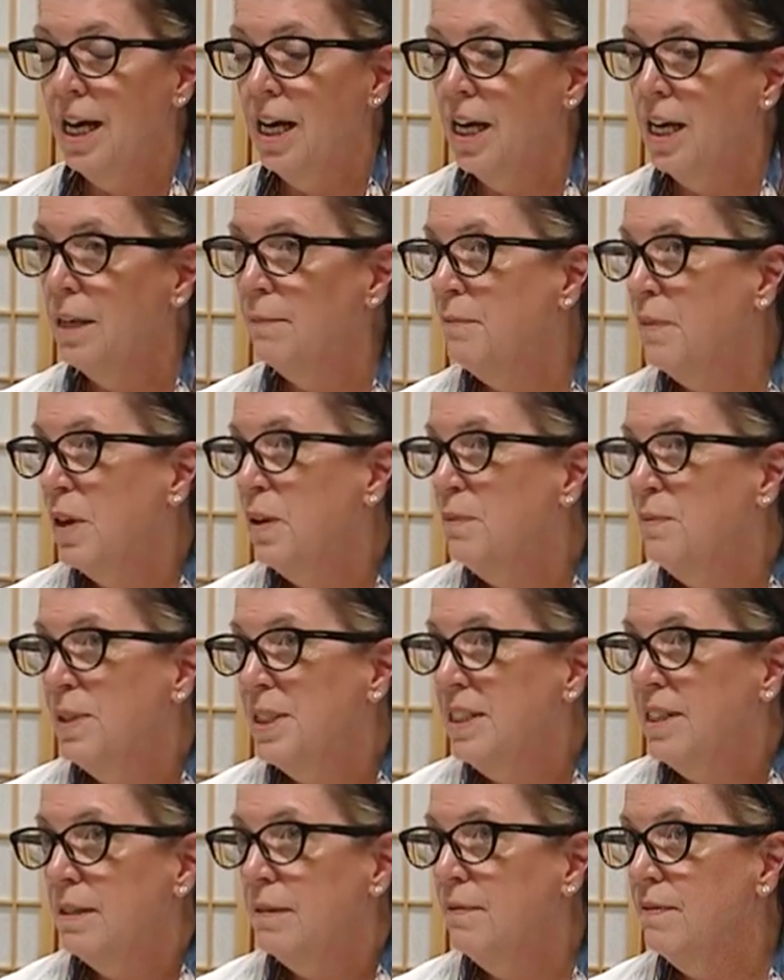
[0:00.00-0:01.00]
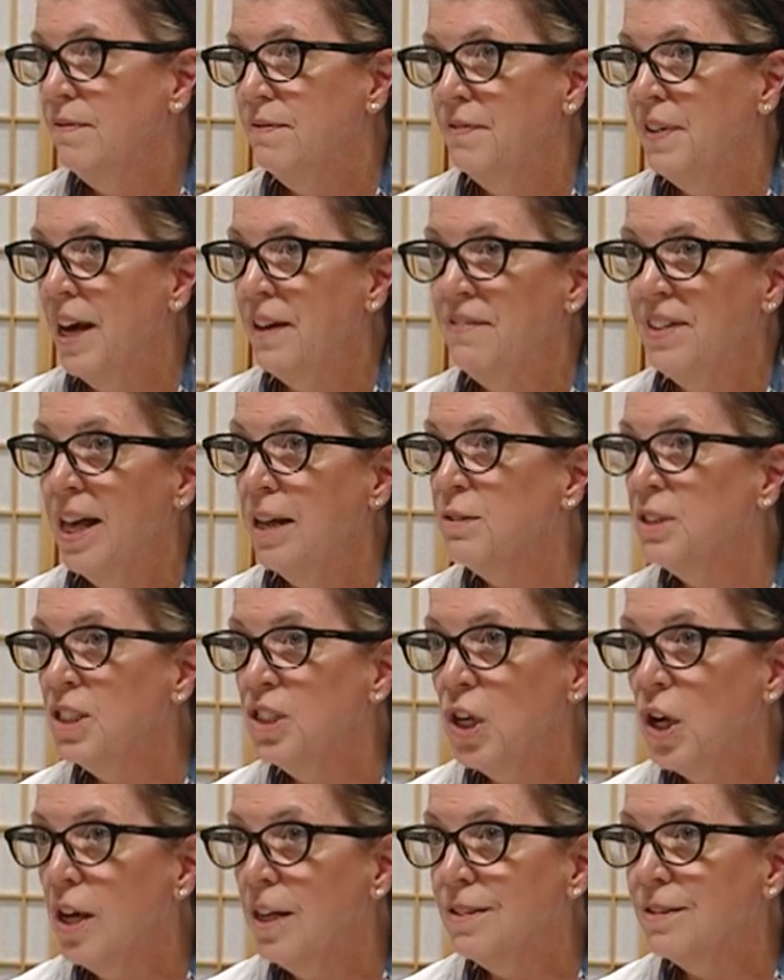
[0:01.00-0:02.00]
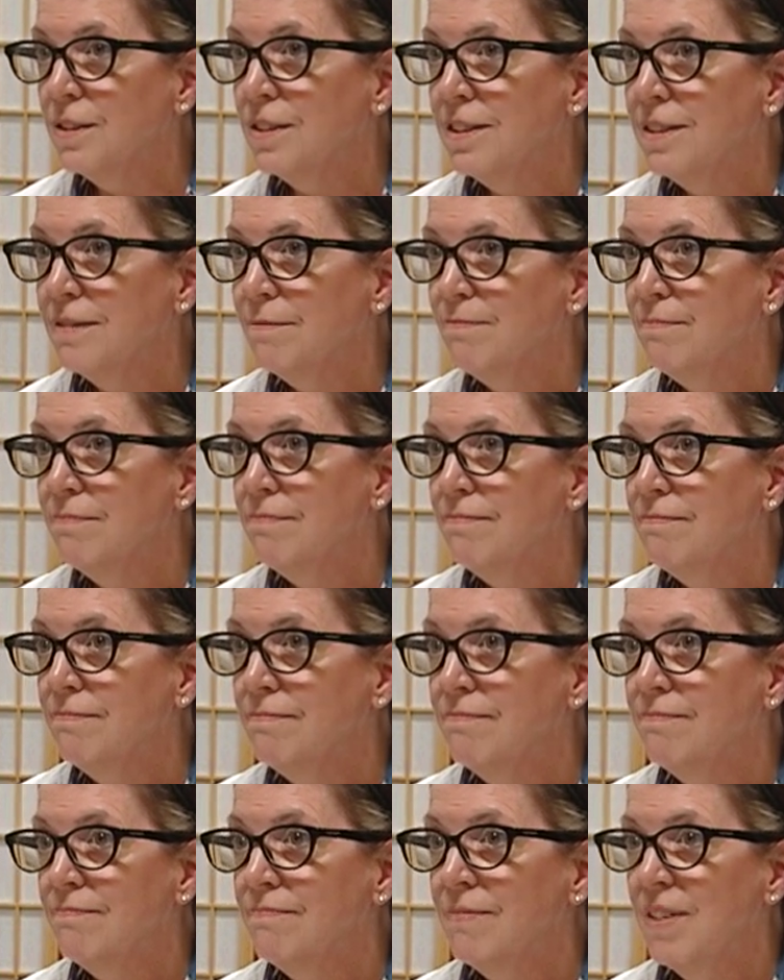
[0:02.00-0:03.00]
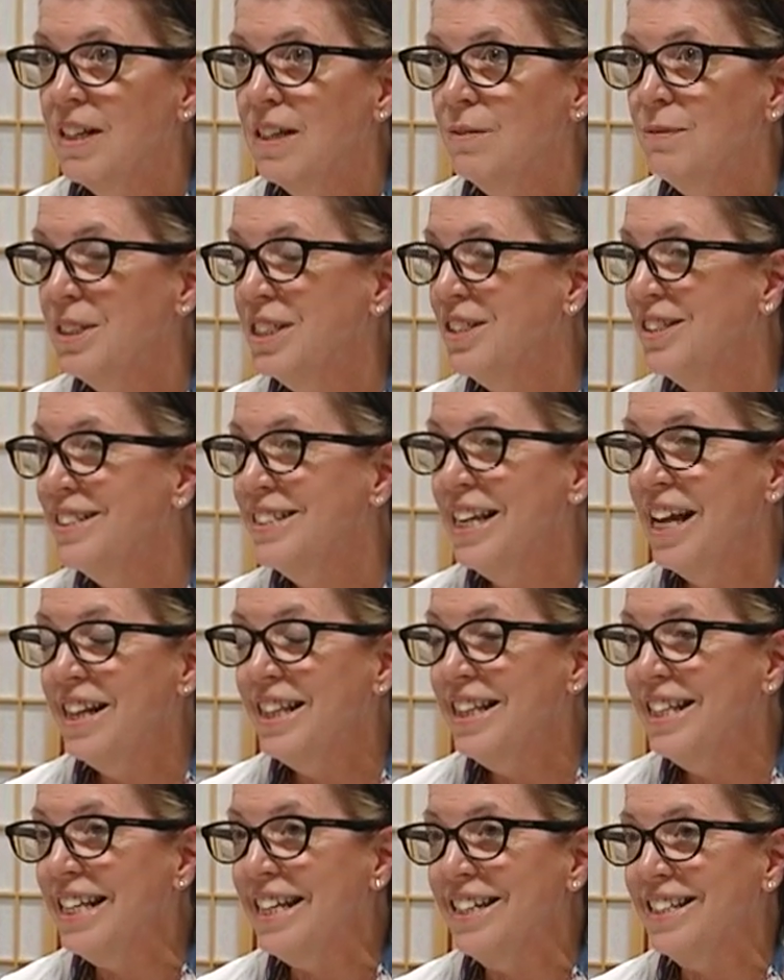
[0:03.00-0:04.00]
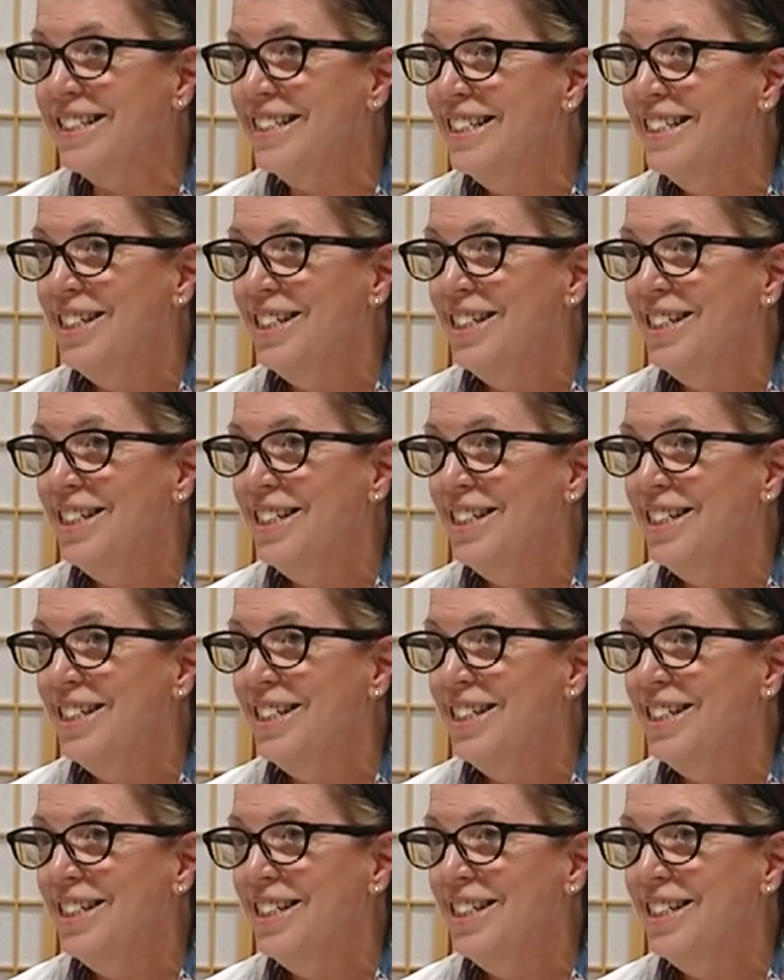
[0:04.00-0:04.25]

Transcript: um, was five thousand dollars, which is nothing. Which is nothing.